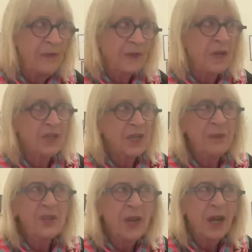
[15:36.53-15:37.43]
So it's going
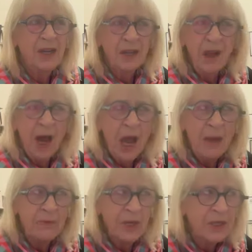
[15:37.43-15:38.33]
to be shown at the
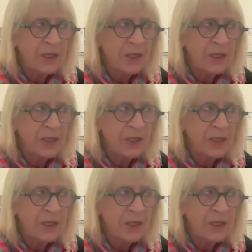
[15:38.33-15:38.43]
library